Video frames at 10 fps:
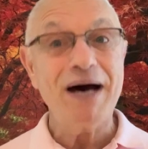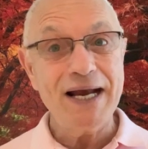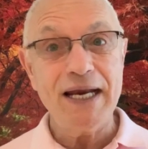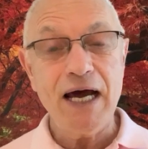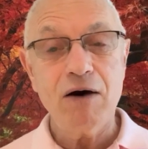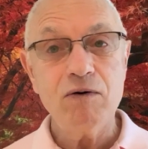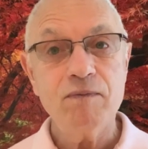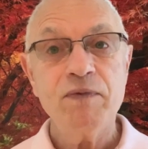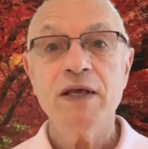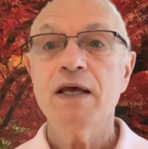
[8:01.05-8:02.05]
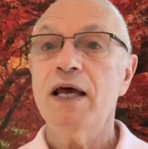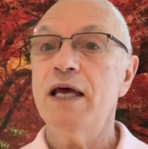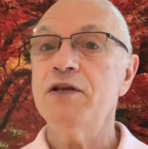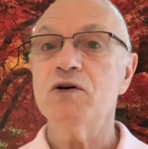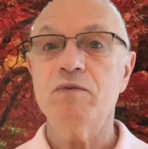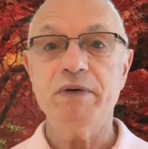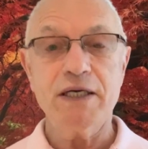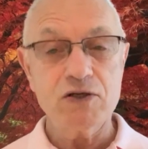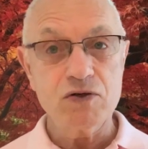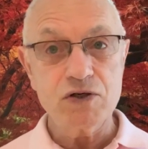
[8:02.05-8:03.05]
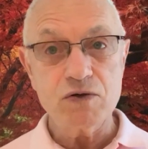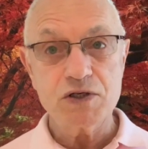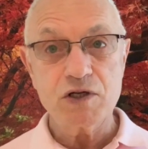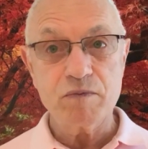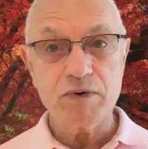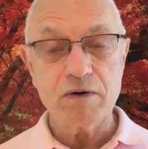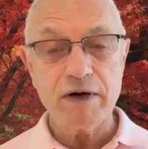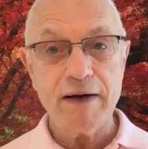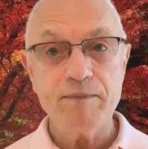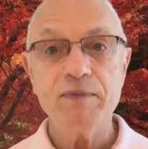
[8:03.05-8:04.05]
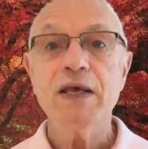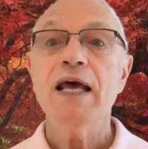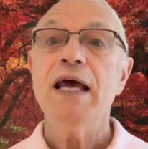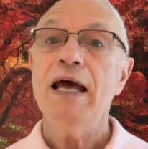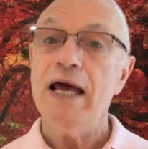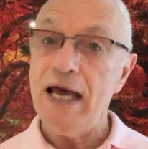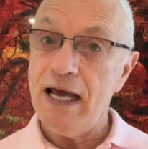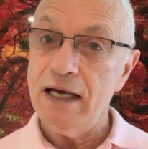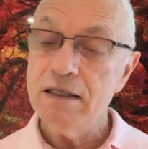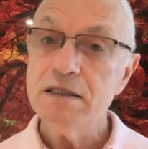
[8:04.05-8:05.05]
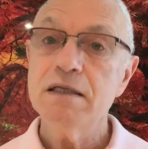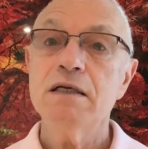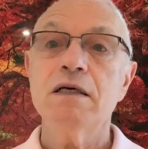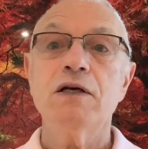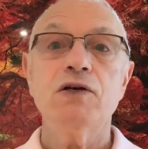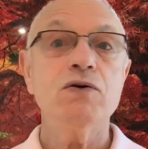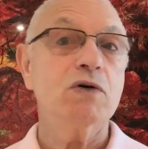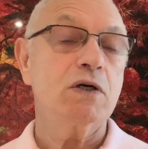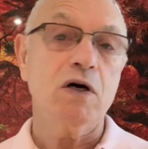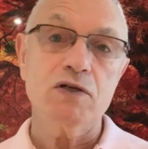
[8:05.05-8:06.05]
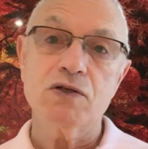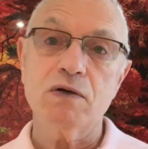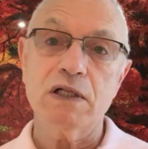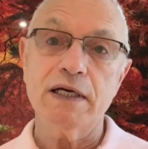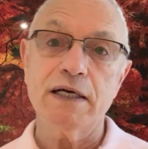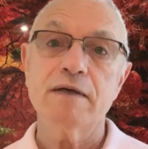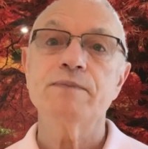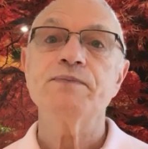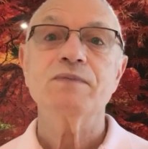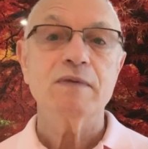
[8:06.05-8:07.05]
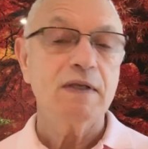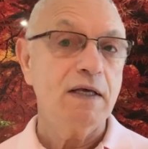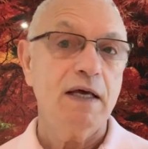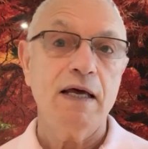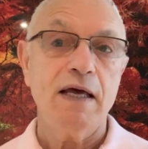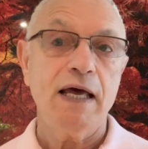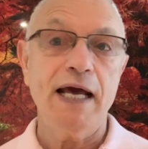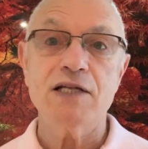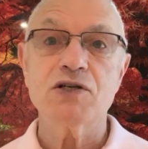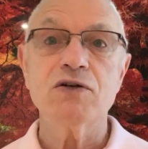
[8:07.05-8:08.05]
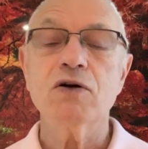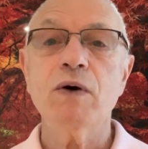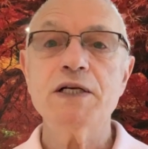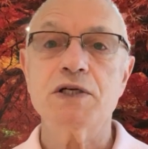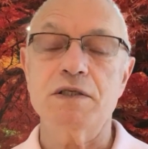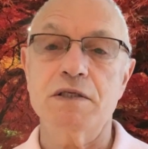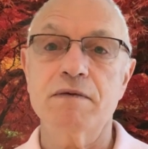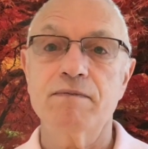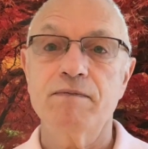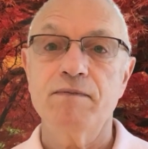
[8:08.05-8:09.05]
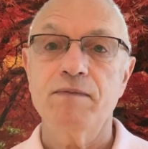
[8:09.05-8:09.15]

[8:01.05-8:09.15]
Buy Now and you'll be introduced to the program. And you can also click Answer Your Questions.